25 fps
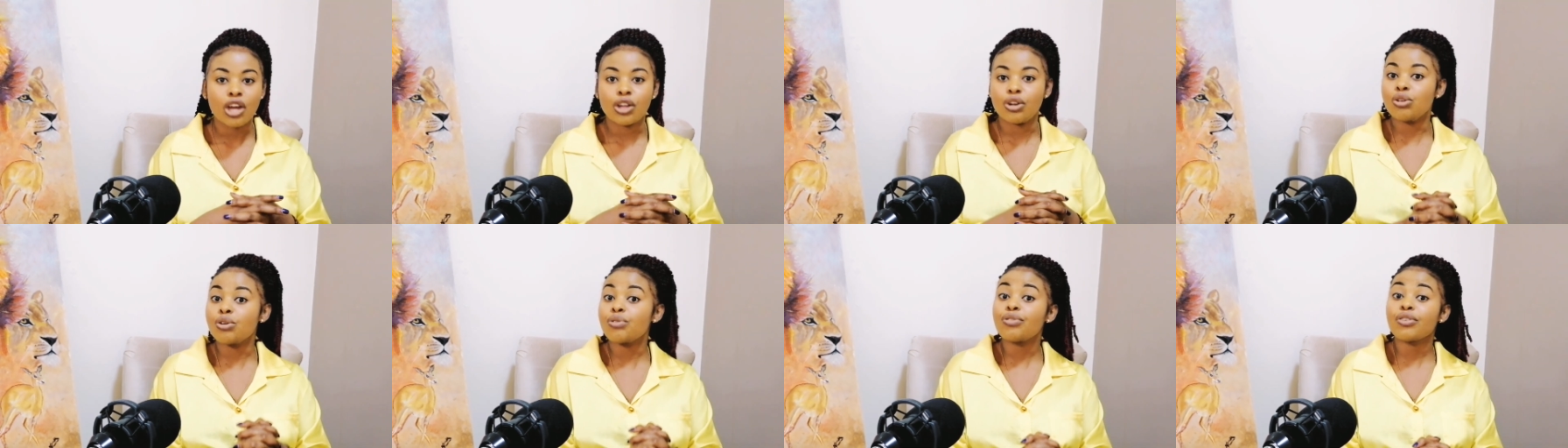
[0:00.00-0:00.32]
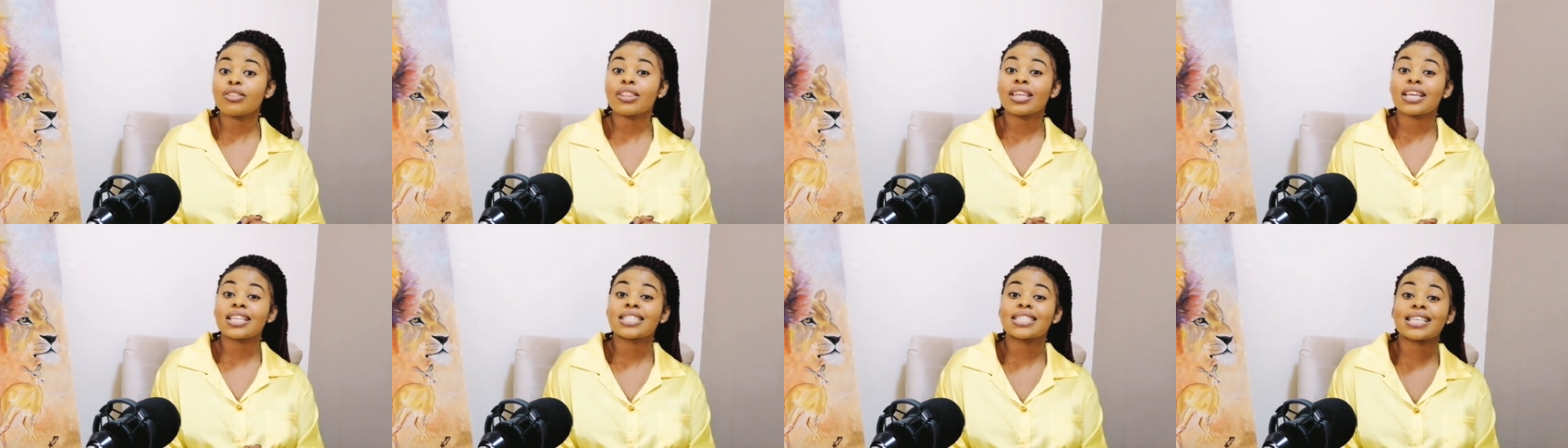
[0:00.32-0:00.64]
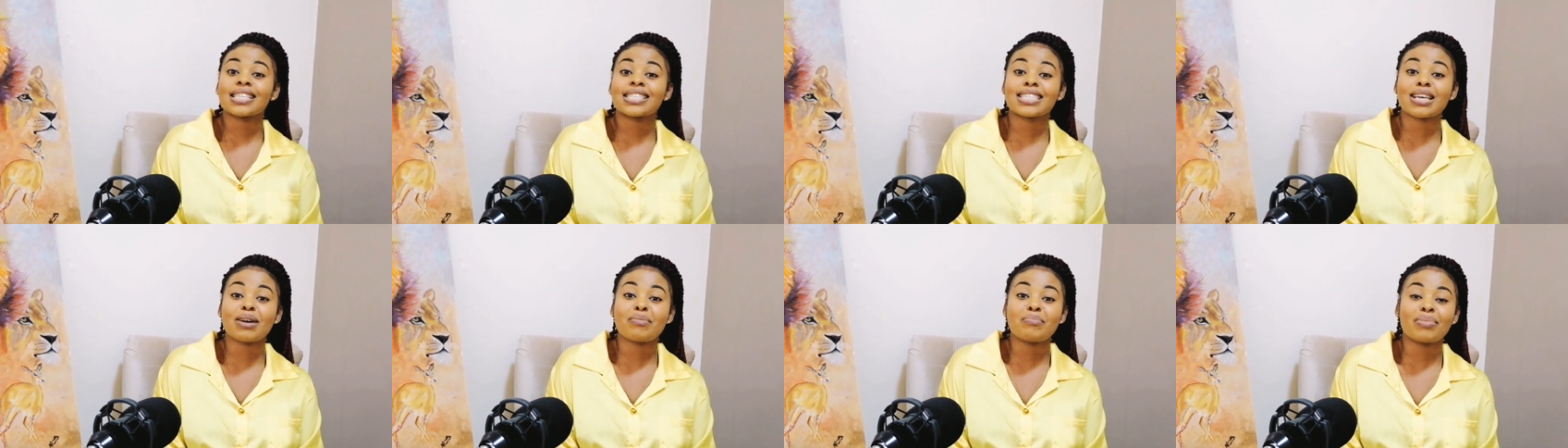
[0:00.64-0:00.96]
do you feel they
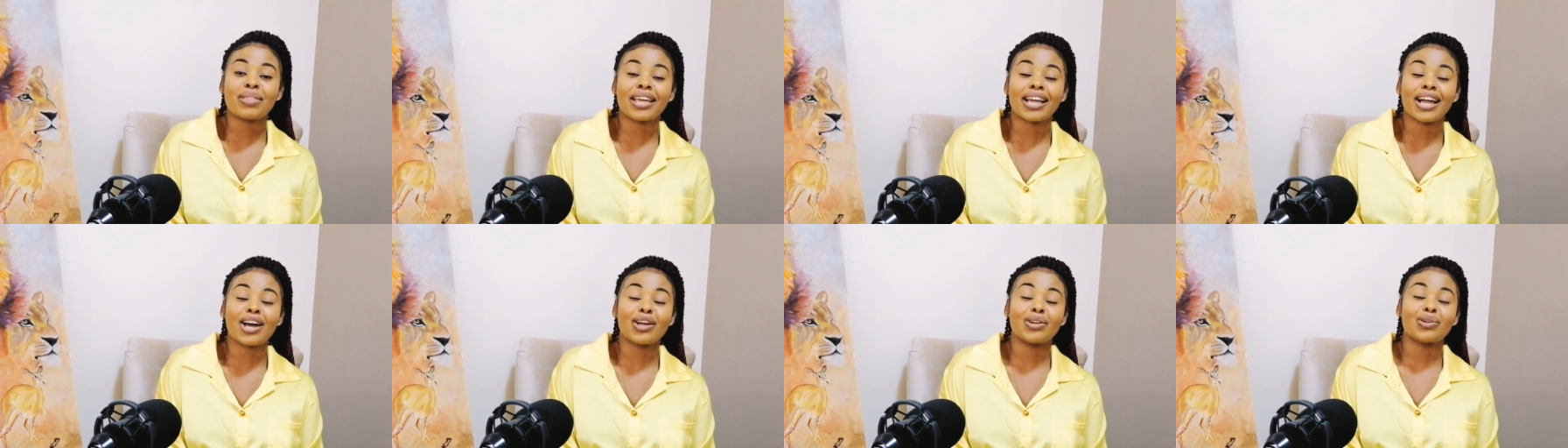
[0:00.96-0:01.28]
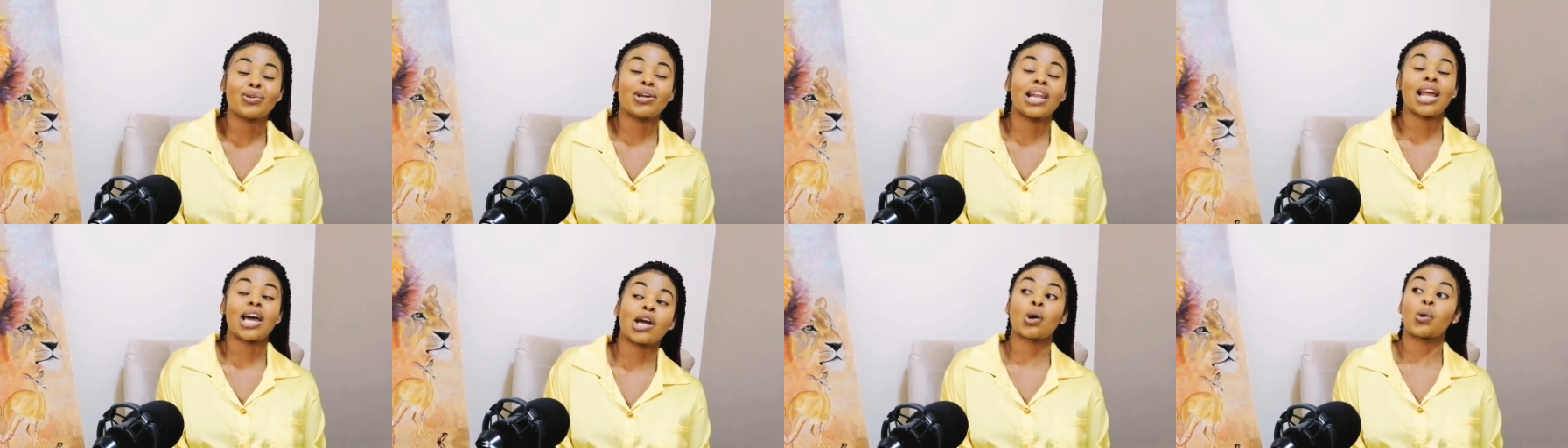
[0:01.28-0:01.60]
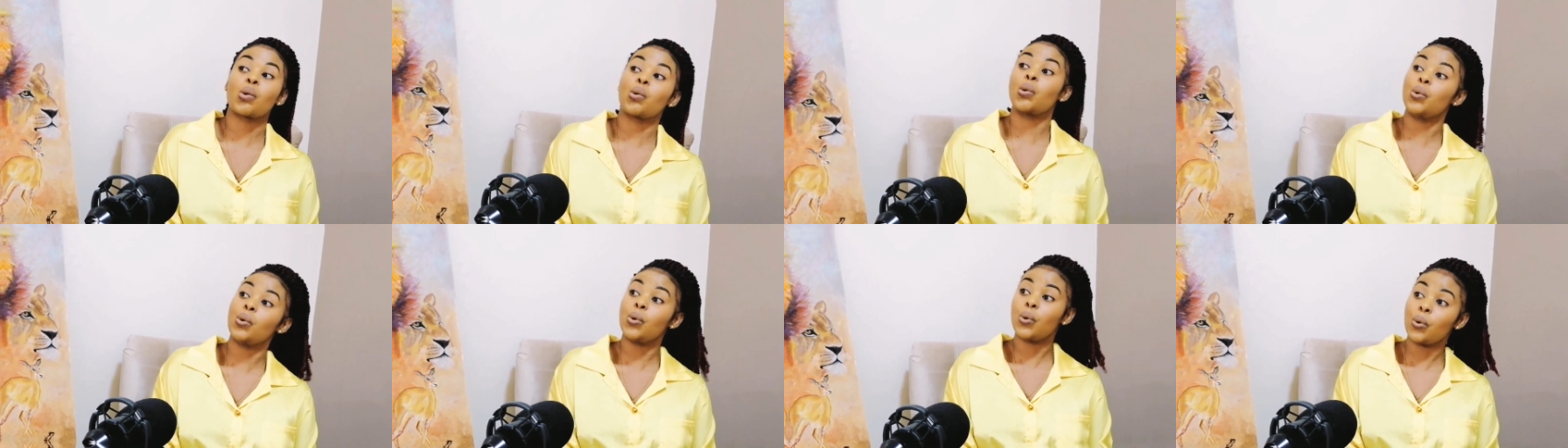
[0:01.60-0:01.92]
say something and you're like
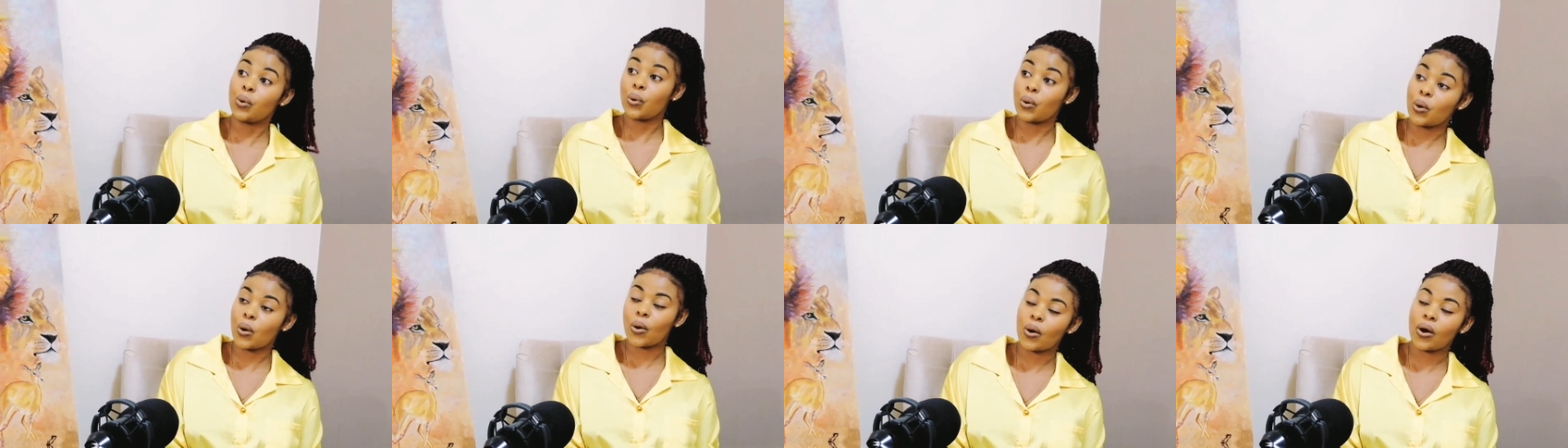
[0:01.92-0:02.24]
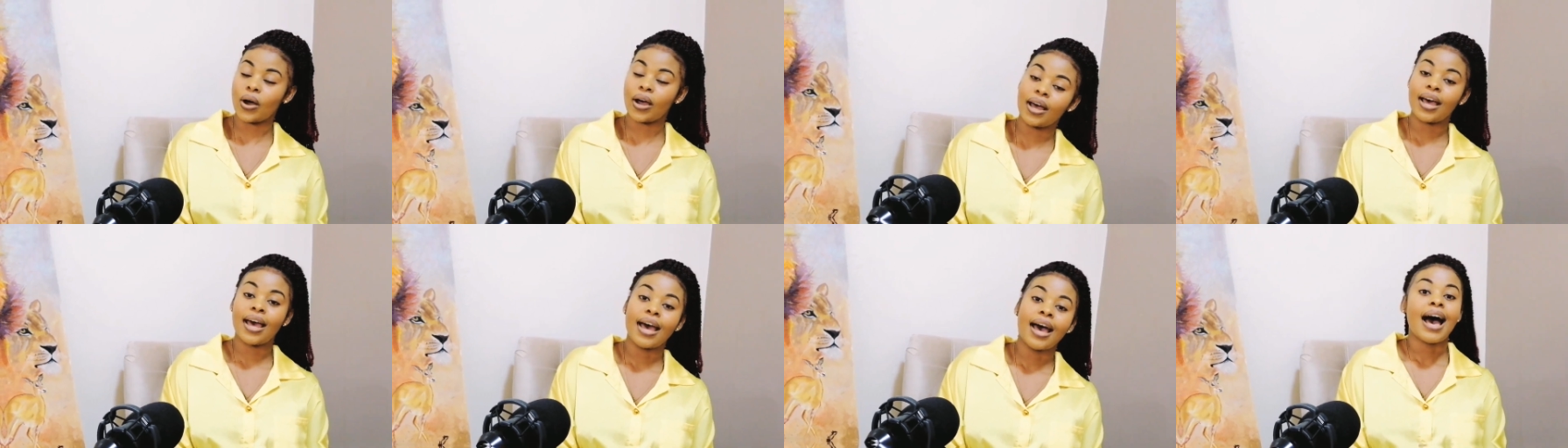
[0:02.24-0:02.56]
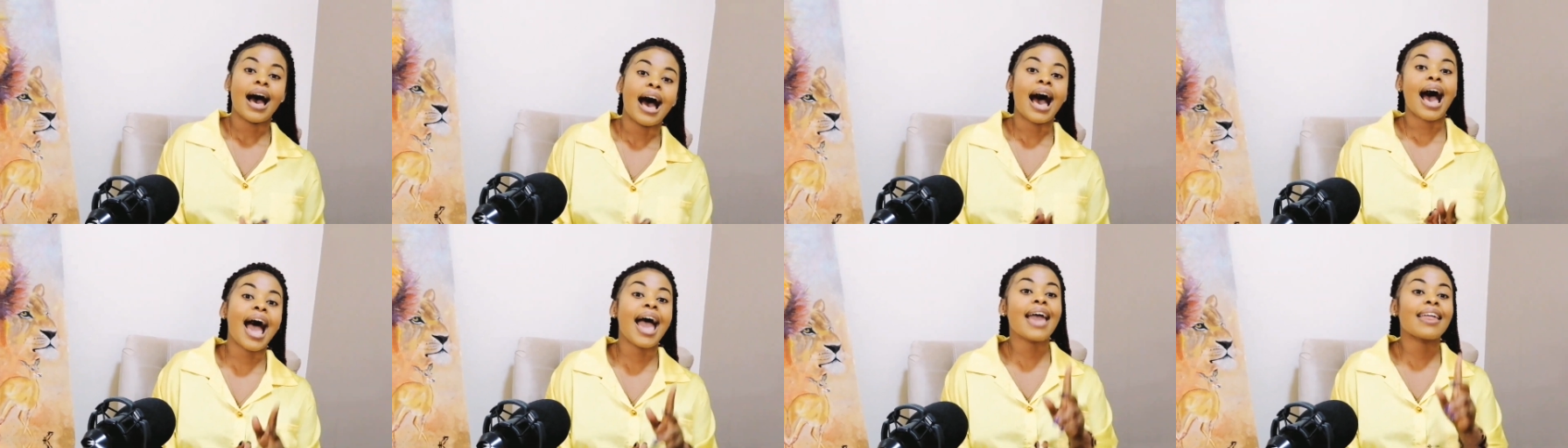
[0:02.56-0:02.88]
ooh
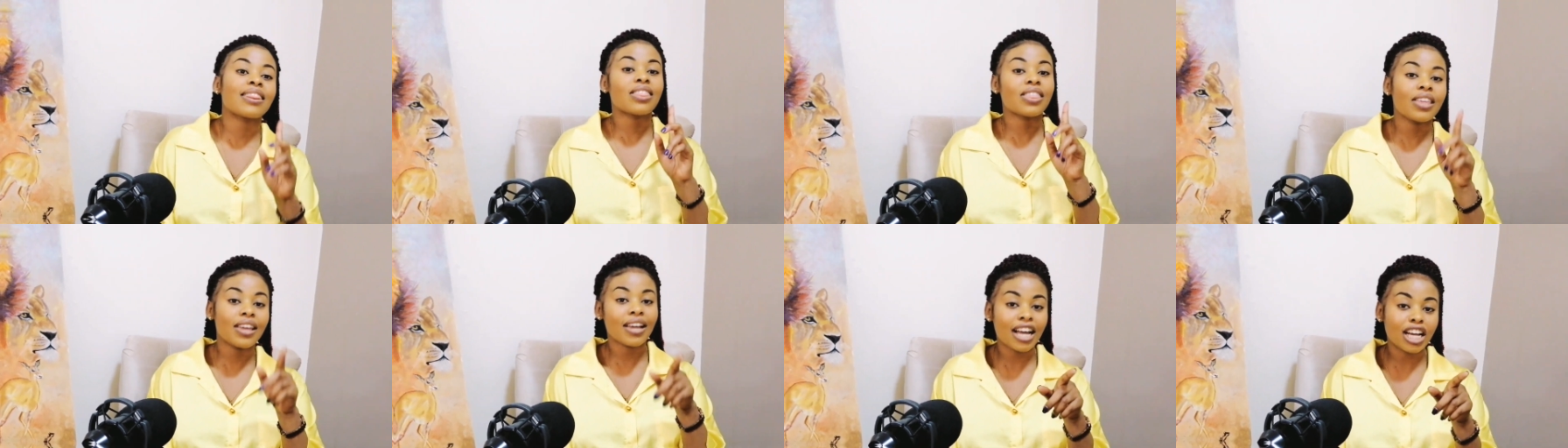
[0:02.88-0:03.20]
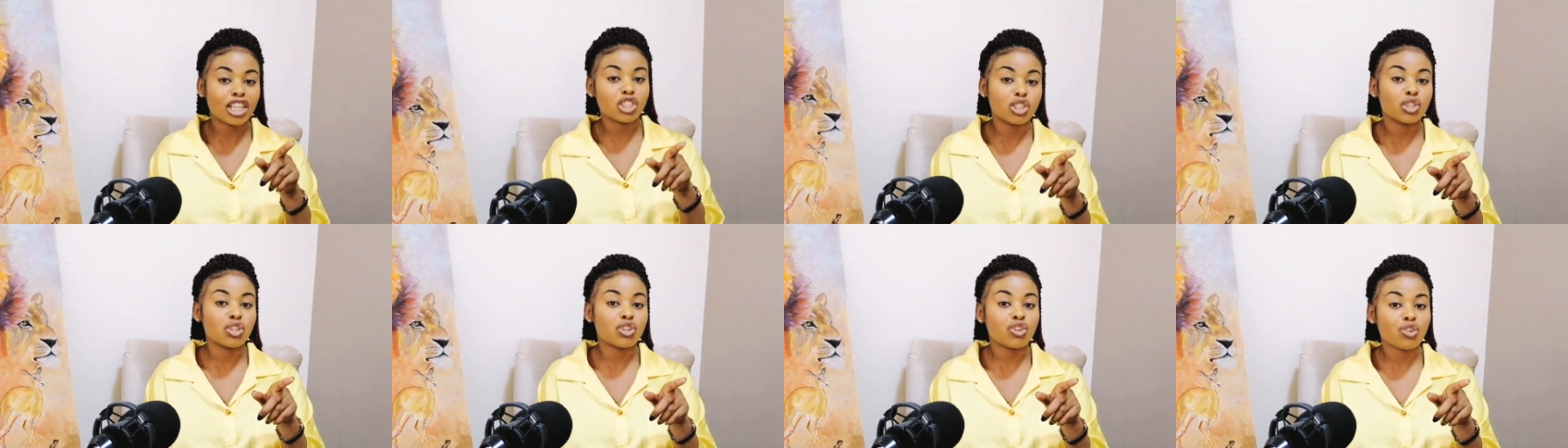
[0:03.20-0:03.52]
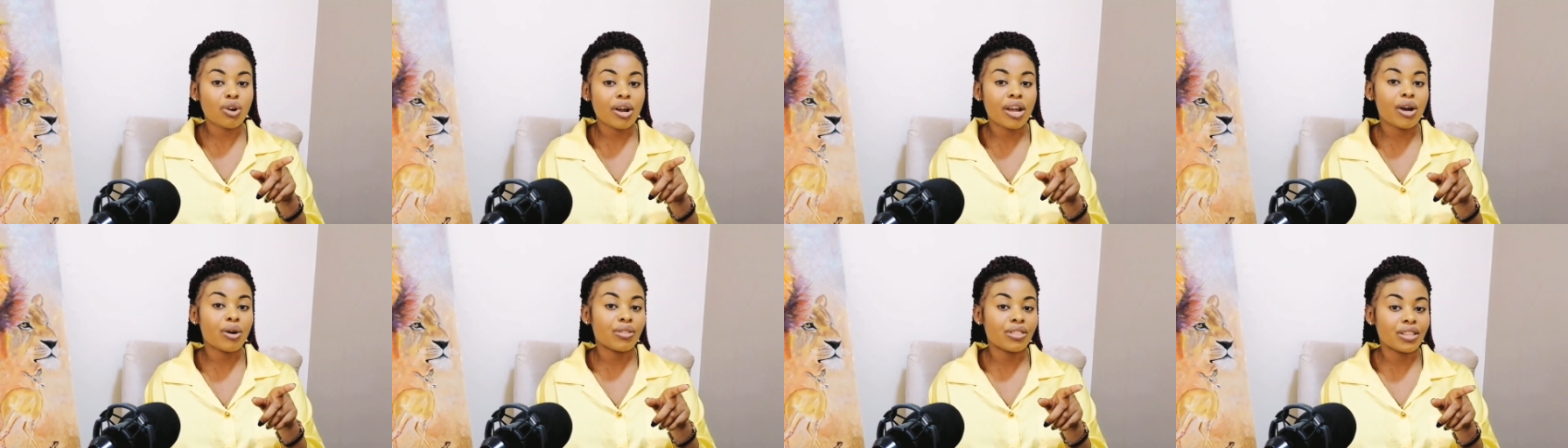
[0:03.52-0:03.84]
i think i should
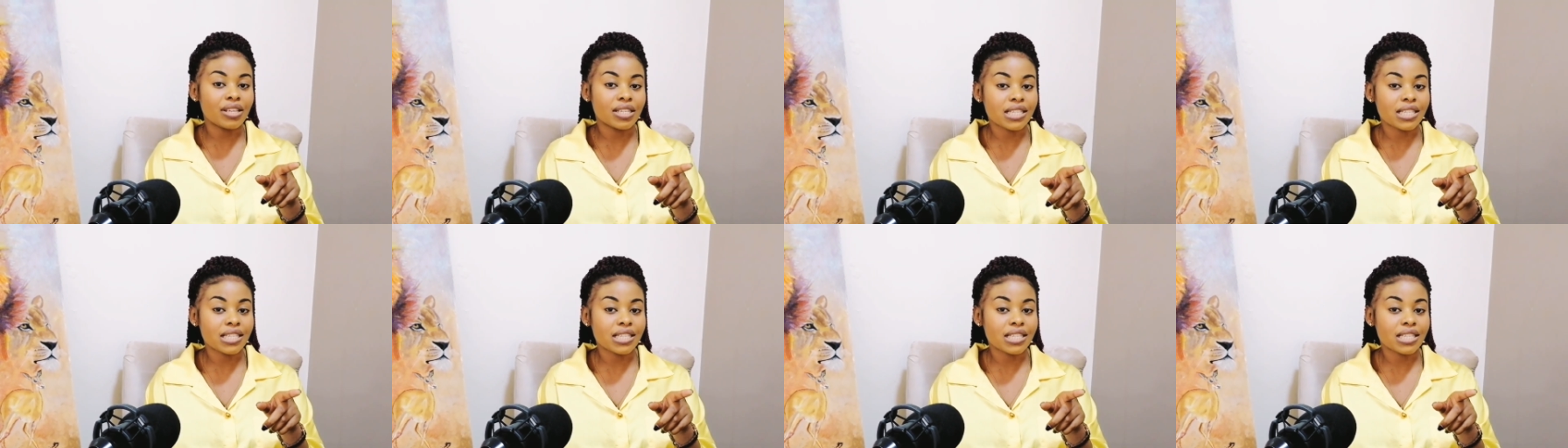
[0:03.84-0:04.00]
try out